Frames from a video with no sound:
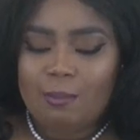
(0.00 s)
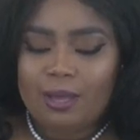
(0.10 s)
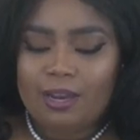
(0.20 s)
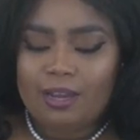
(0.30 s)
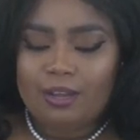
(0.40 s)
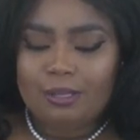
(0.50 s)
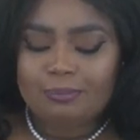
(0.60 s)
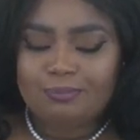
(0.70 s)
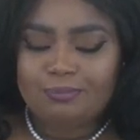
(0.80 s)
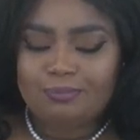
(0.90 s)
But
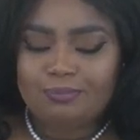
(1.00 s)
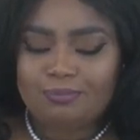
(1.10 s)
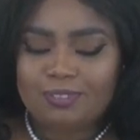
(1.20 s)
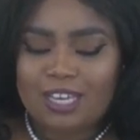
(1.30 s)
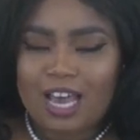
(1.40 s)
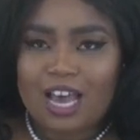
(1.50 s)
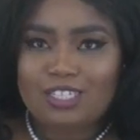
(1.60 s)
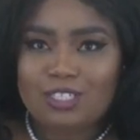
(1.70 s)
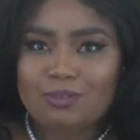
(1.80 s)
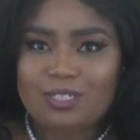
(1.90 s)
I
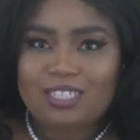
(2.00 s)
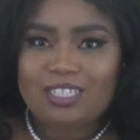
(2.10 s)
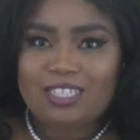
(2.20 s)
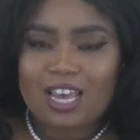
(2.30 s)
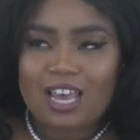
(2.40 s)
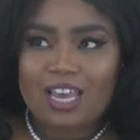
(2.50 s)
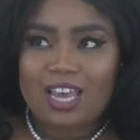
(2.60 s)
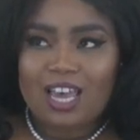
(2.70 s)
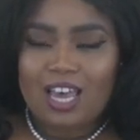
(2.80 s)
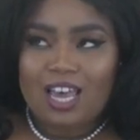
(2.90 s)
just wanted to
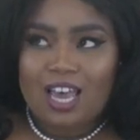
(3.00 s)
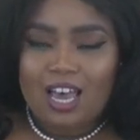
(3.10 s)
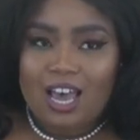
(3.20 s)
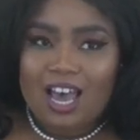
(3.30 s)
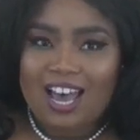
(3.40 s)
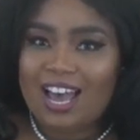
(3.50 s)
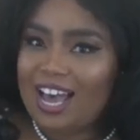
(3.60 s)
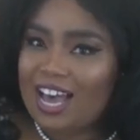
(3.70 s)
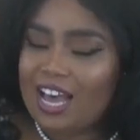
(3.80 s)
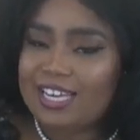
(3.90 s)
say
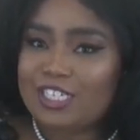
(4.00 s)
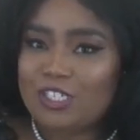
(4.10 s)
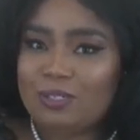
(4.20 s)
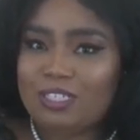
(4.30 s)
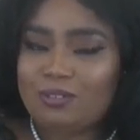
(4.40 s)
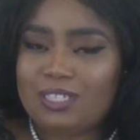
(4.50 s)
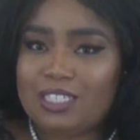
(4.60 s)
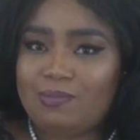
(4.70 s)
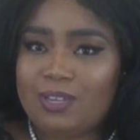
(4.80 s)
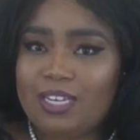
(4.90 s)
I enjoyed
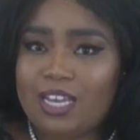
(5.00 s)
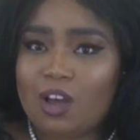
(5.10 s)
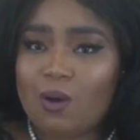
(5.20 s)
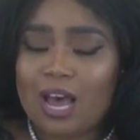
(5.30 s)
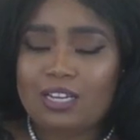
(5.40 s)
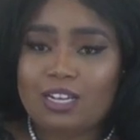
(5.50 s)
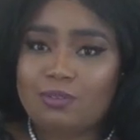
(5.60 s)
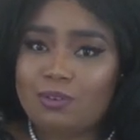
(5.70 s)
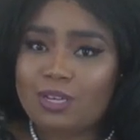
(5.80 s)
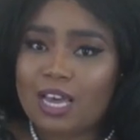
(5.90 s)
doing this video. I
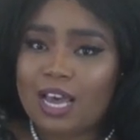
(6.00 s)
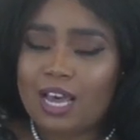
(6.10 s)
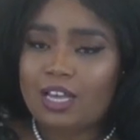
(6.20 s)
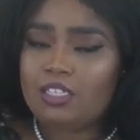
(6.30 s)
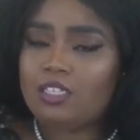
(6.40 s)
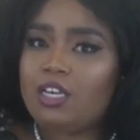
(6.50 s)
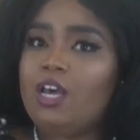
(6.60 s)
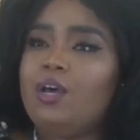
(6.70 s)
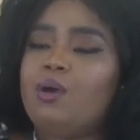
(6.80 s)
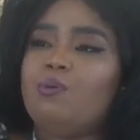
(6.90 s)
love you guys.
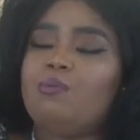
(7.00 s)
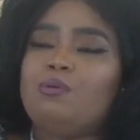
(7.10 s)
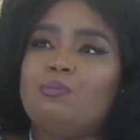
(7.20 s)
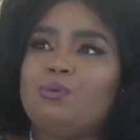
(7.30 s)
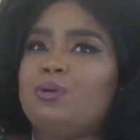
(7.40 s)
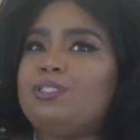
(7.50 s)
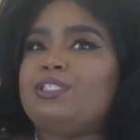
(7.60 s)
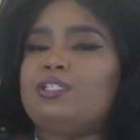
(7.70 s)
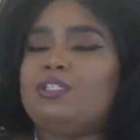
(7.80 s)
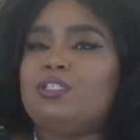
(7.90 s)
Remember
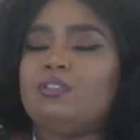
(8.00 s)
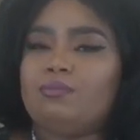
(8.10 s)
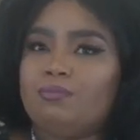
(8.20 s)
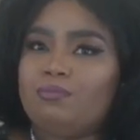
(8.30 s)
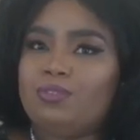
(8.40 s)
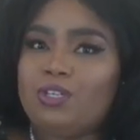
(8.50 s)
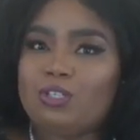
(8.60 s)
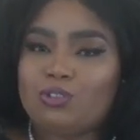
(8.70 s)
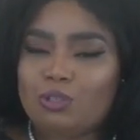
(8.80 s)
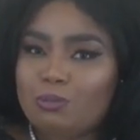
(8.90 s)
to, you
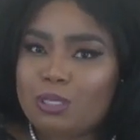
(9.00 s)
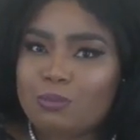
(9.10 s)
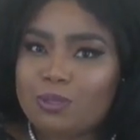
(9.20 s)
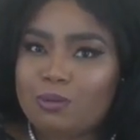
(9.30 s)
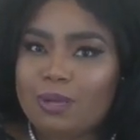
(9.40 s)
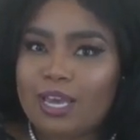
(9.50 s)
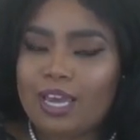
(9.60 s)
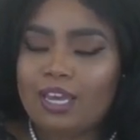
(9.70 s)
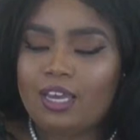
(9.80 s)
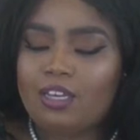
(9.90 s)
know, treat people the
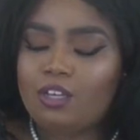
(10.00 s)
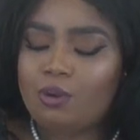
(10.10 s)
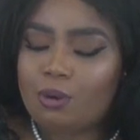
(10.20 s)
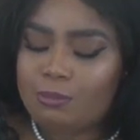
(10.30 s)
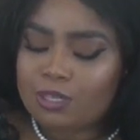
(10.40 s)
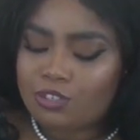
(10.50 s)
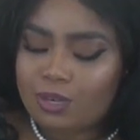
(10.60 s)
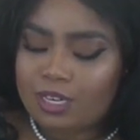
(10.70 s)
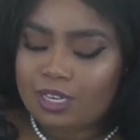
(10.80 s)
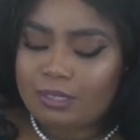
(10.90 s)
way you want to be
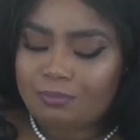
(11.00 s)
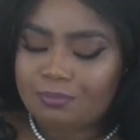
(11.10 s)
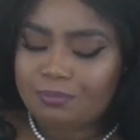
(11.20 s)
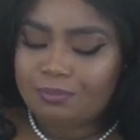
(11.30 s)
treated.